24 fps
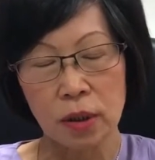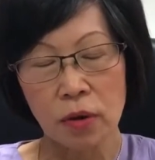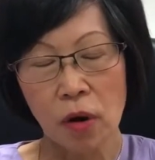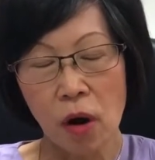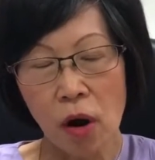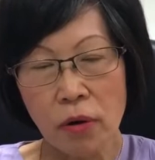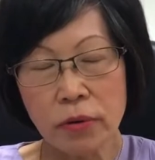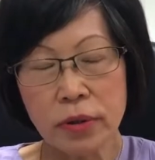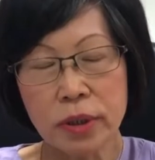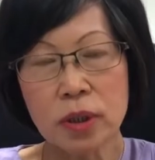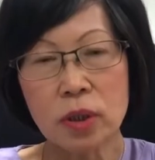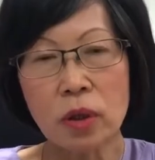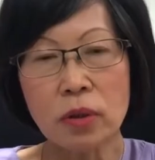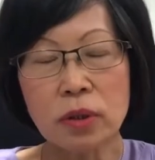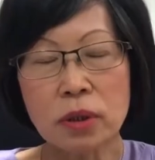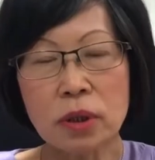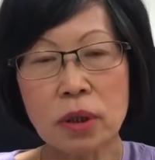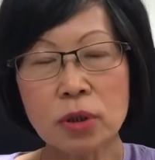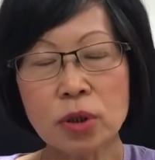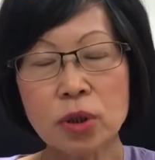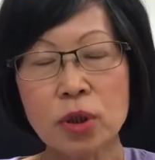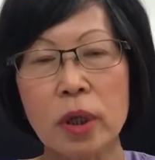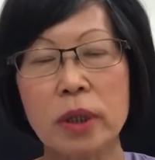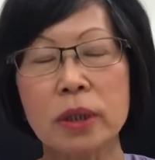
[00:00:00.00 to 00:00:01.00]

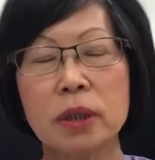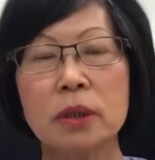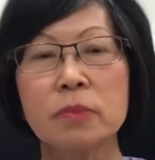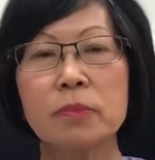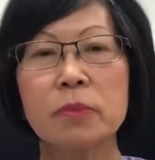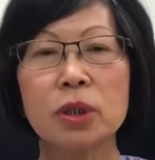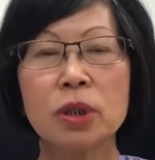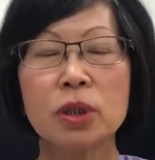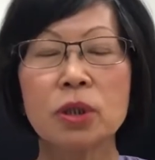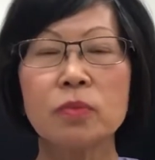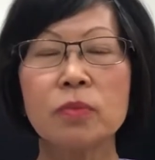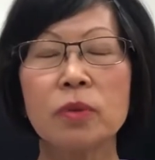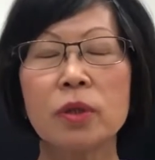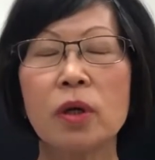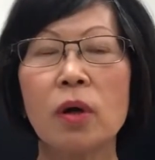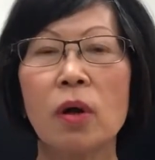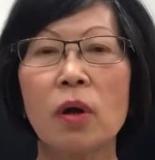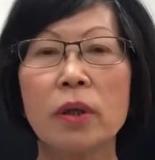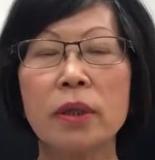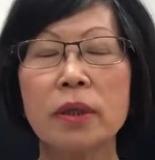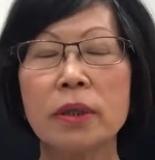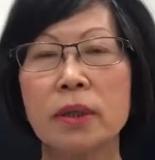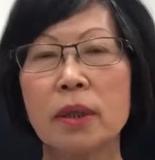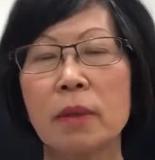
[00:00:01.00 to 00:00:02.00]
horizontal transmission, we call it.